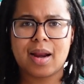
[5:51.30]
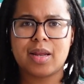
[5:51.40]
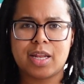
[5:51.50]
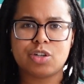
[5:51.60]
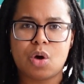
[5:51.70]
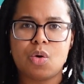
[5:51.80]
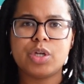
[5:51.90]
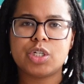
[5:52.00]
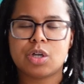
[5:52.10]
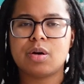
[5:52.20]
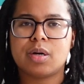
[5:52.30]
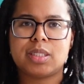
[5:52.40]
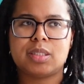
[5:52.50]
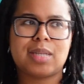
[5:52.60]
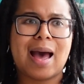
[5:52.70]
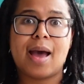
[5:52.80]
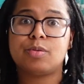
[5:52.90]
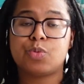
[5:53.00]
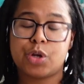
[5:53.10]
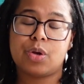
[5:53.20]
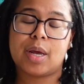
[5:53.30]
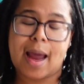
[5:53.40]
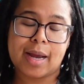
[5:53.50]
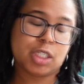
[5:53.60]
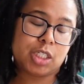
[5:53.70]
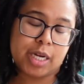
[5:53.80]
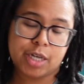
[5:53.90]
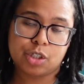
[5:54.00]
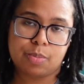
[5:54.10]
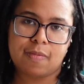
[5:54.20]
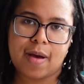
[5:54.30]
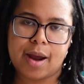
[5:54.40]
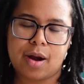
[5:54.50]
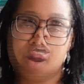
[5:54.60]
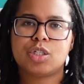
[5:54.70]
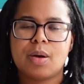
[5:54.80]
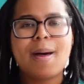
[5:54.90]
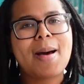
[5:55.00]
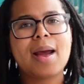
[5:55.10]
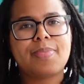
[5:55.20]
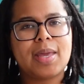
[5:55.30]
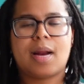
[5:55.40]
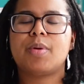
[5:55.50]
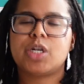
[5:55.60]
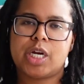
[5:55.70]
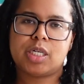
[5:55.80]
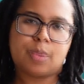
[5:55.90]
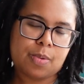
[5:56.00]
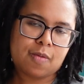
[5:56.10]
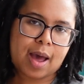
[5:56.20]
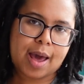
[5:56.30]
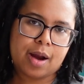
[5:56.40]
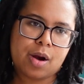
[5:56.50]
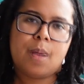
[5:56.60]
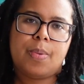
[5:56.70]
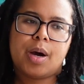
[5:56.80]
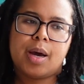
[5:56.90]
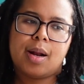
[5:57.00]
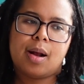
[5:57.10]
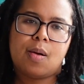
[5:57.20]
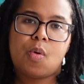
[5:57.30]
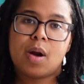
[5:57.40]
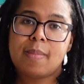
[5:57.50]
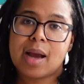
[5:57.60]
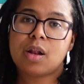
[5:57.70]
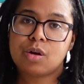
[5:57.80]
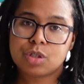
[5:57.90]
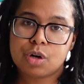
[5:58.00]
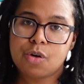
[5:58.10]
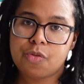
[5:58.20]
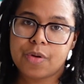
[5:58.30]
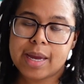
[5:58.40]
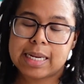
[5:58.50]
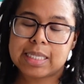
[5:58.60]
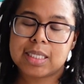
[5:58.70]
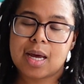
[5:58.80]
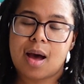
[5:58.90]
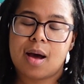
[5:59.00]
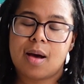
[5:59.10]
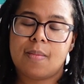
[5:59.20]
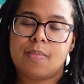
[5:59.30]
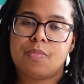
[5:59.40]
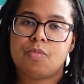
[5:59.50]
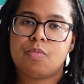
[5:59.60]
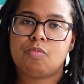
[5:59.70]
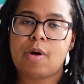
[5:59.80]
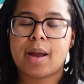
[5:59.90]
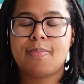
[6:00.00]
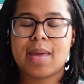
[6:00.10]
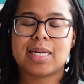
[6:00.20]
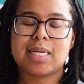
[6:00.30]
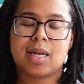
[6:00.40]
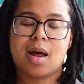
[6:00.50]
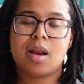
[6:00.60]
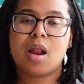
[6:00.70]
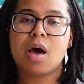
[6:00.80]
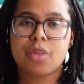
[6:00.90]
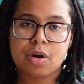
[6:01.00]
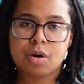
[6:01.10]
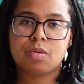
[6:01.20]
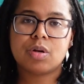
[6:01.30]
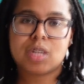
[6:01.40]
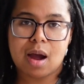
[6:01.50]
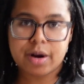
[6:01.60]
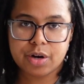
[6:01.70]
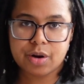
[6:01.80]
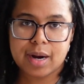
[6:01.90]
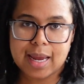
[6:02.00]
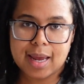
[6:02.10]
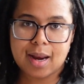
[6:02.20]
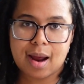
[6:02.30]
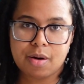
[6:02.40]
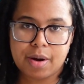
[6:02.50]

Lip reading: there's only certain times where you can actually change your provider. So in my mind, I'm thinking I'm going to change my provider. But one of my close girlfriends recommended another doctor in our